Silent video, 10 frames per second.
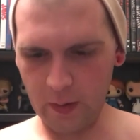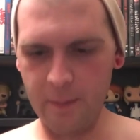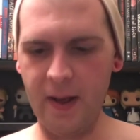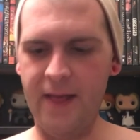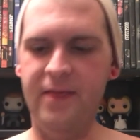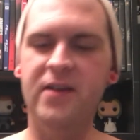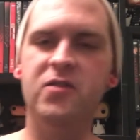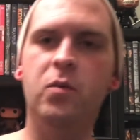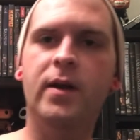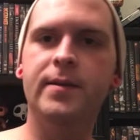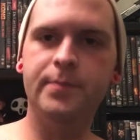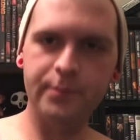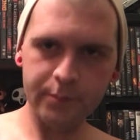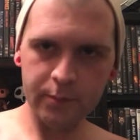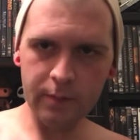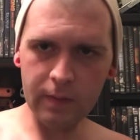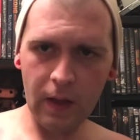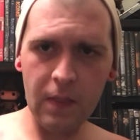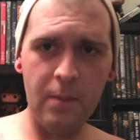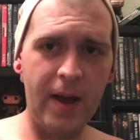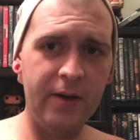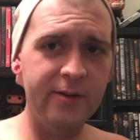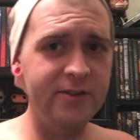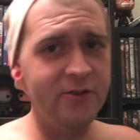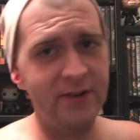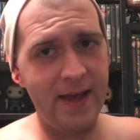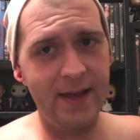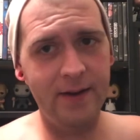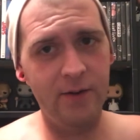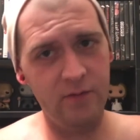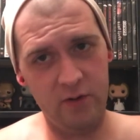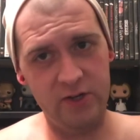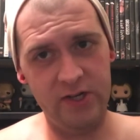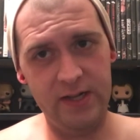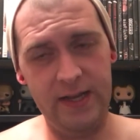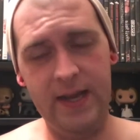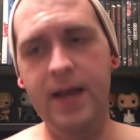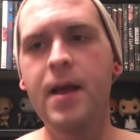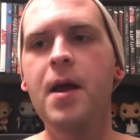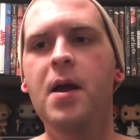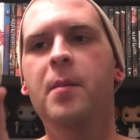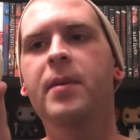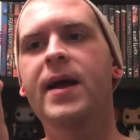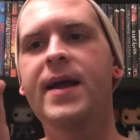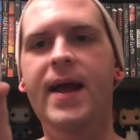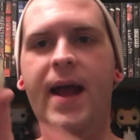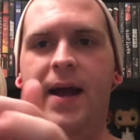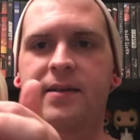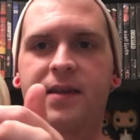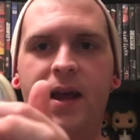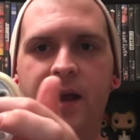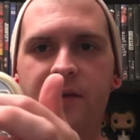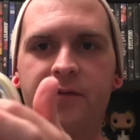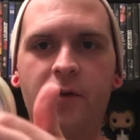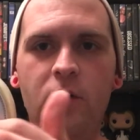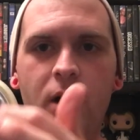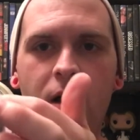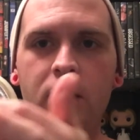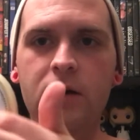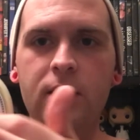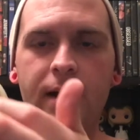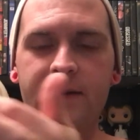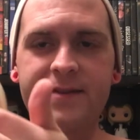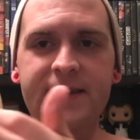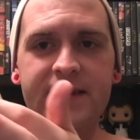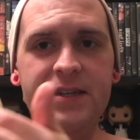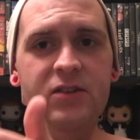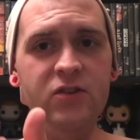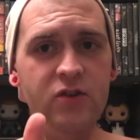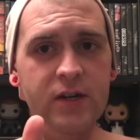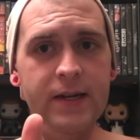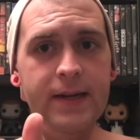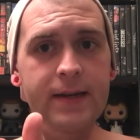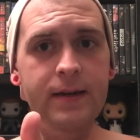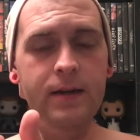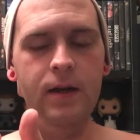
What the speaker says: But this one, the batteries are dead, unfortunately. But it has a full color LCD screen.